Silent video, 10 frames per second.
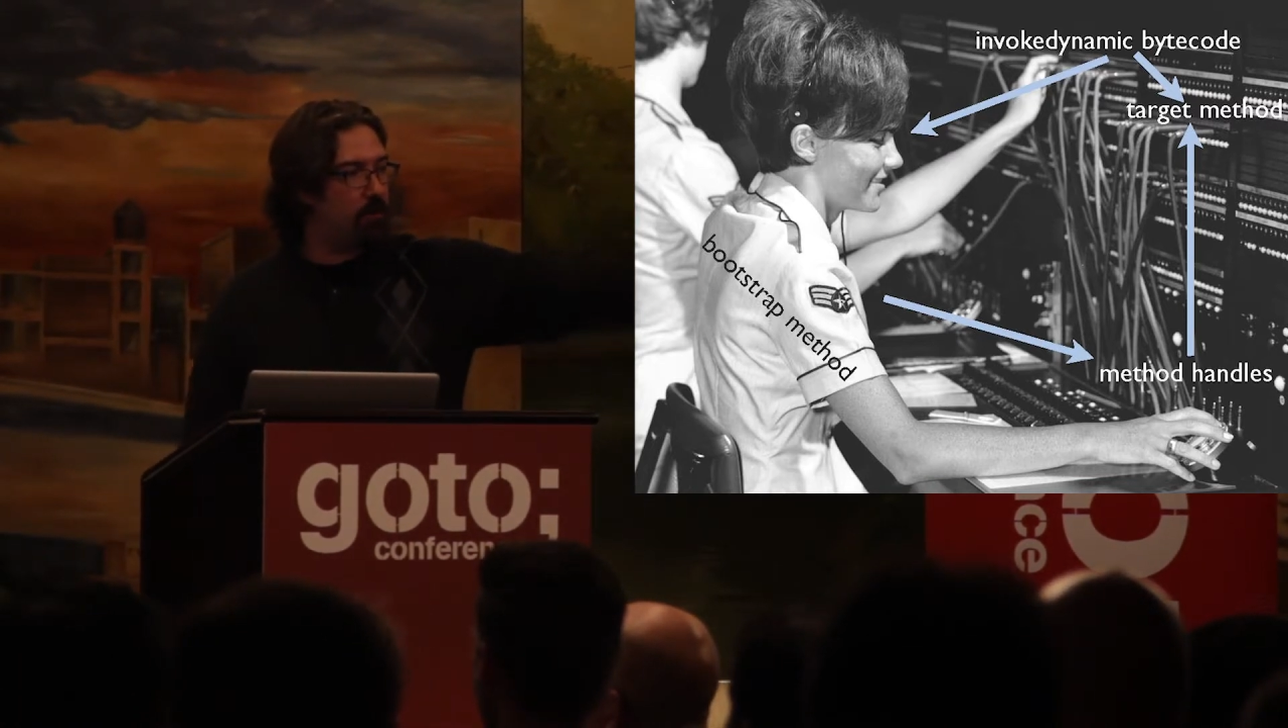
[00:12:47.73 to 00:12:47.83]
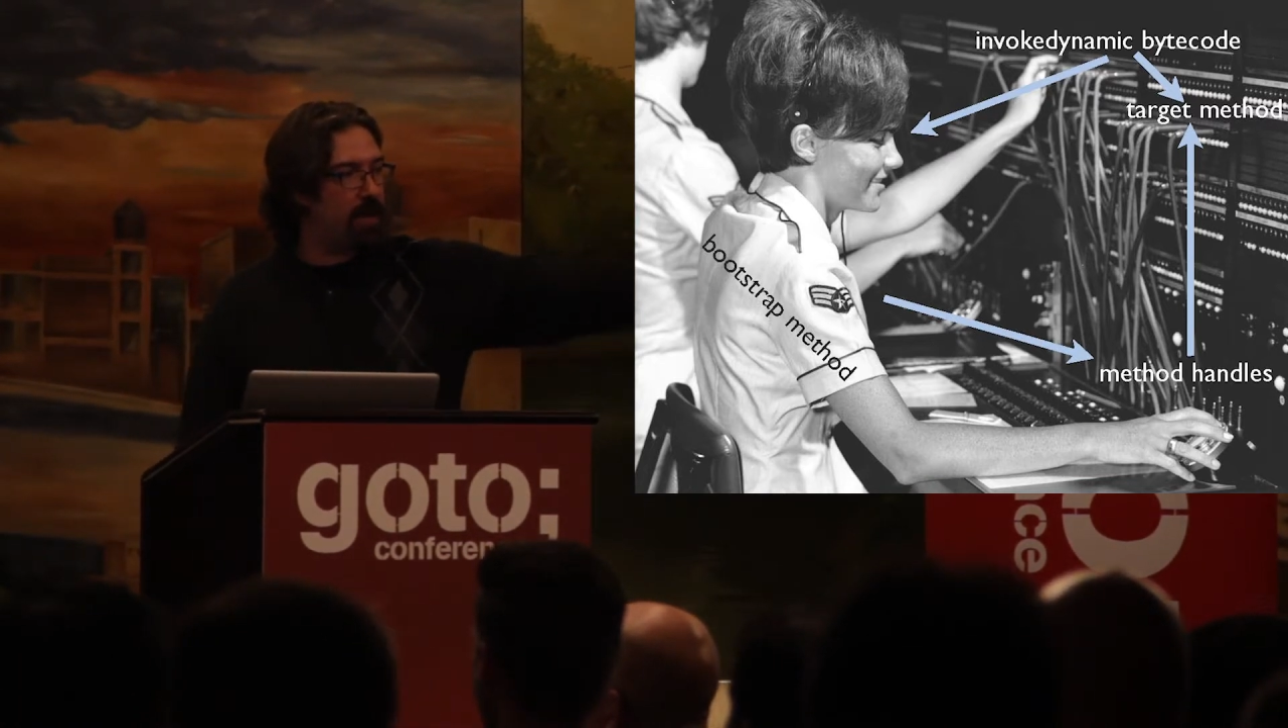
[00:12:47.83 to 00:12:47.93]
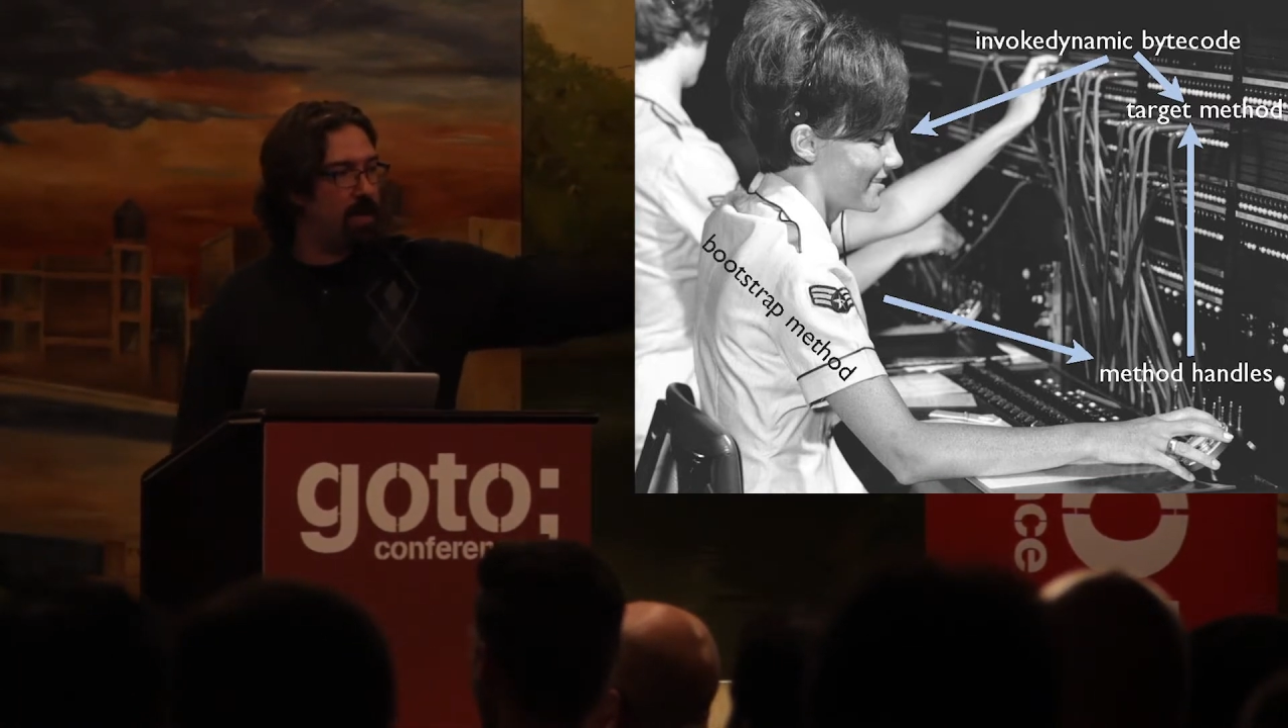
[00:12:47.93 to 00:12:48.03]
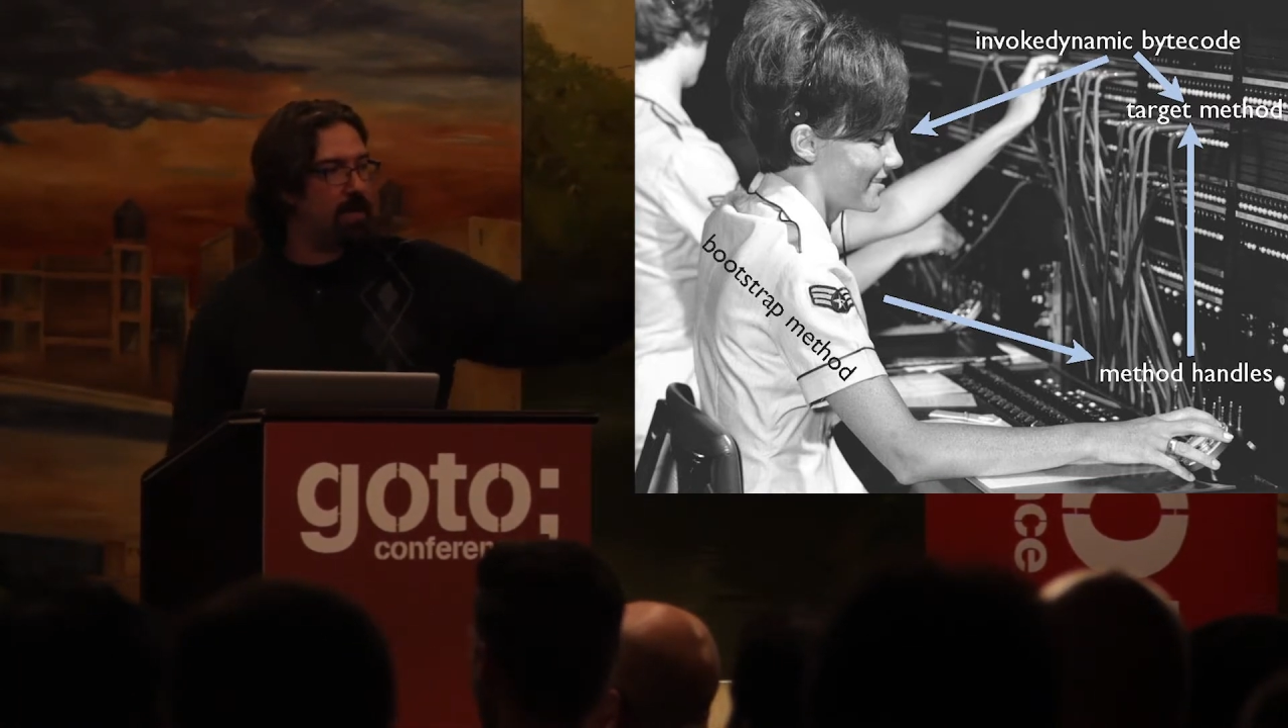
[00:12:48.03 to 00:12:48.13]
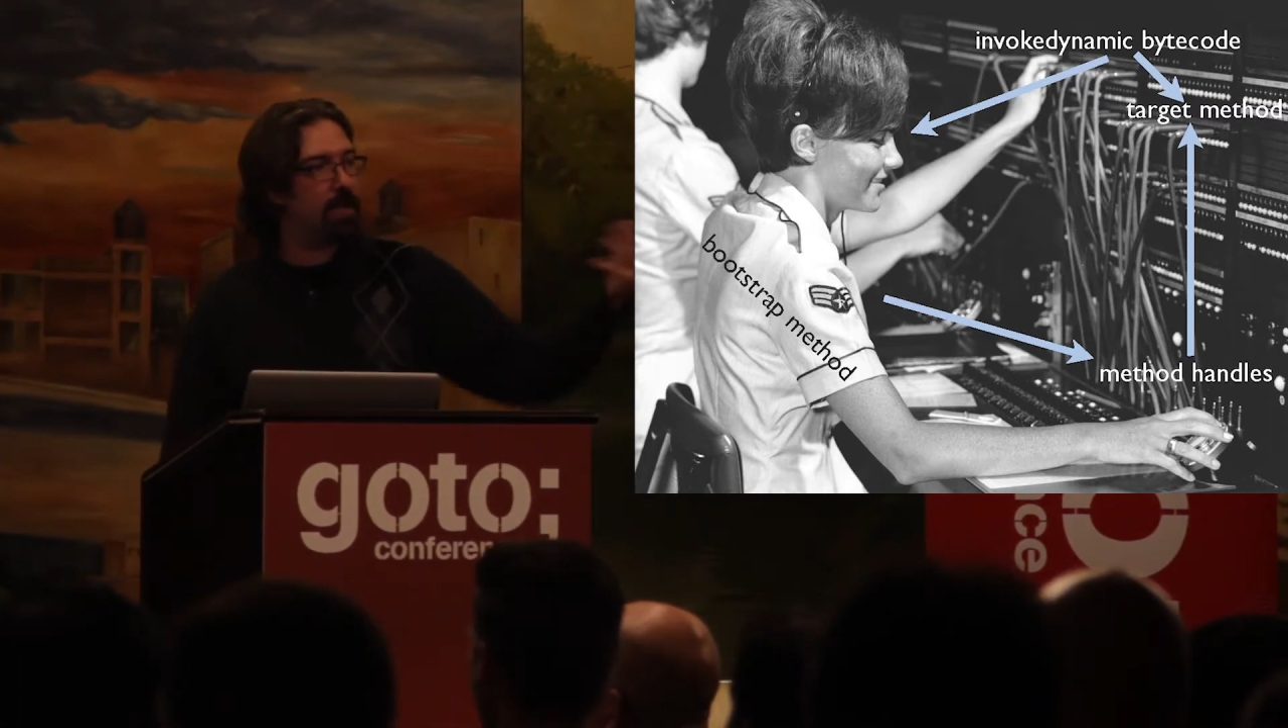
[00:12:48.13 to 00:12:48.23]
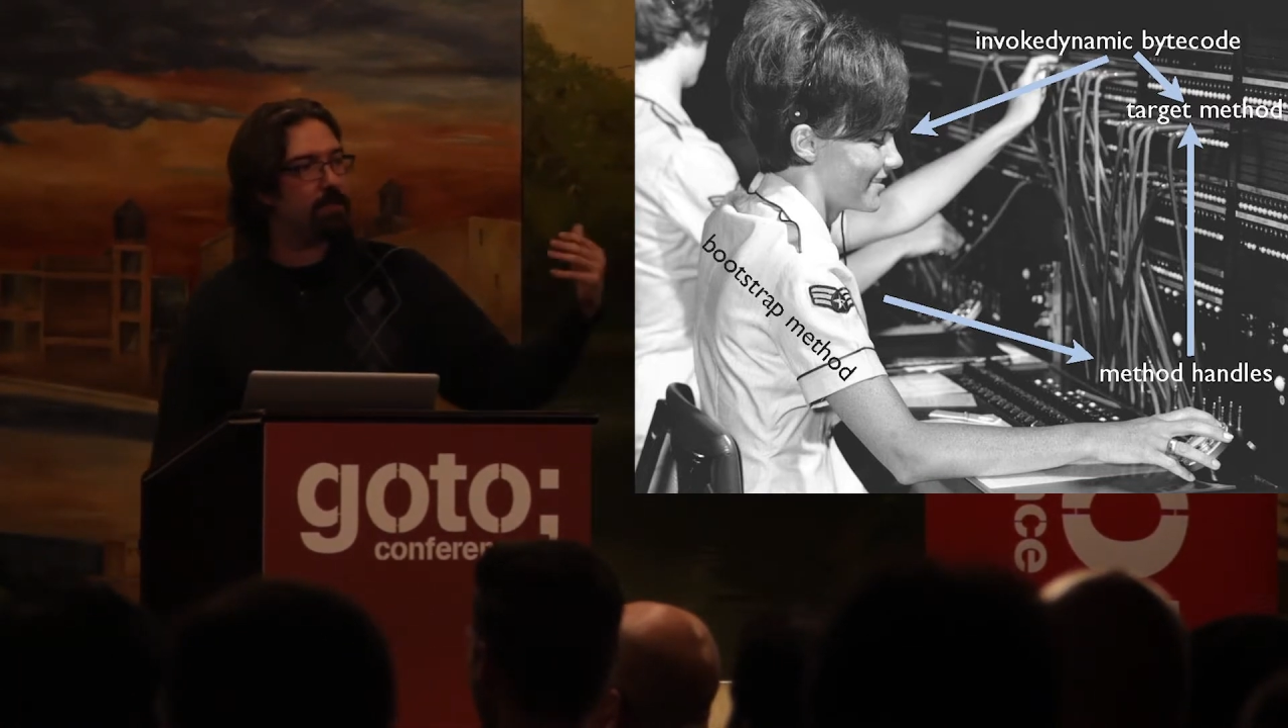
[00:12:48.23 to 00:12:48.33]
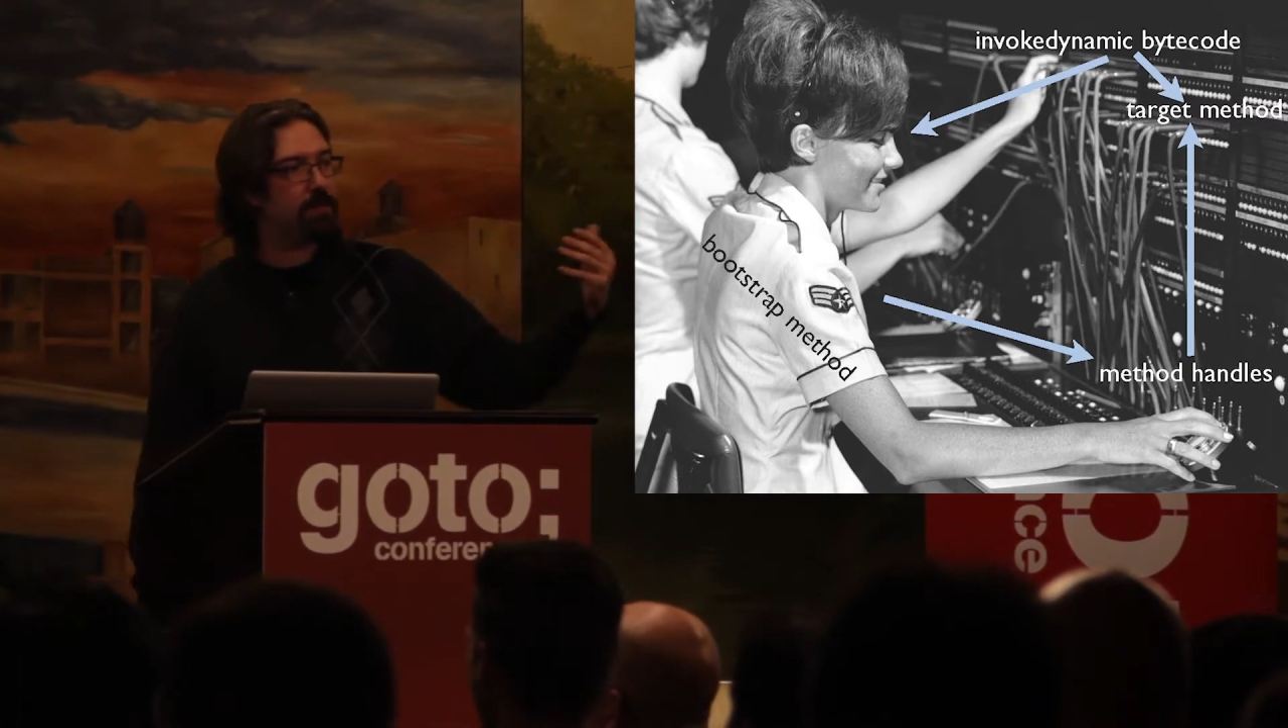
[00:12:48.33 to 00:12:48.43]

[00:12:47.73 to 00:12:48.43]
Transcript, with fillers: we need to get,